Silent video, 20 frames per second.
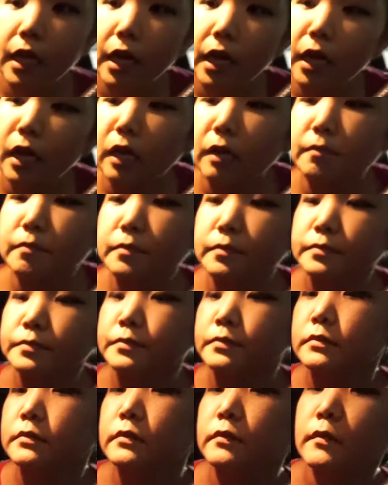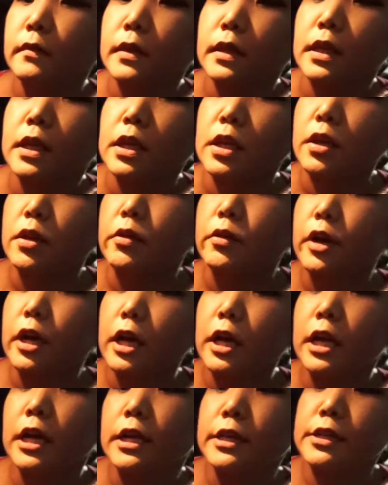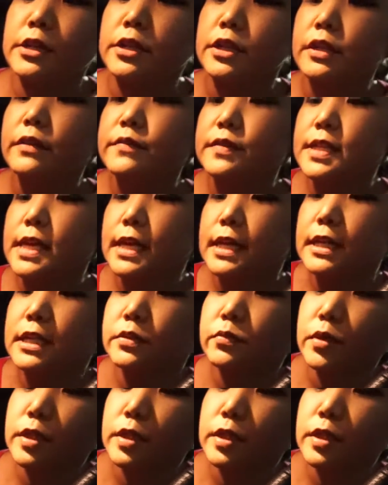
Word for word: Um, uh, they're gift tags.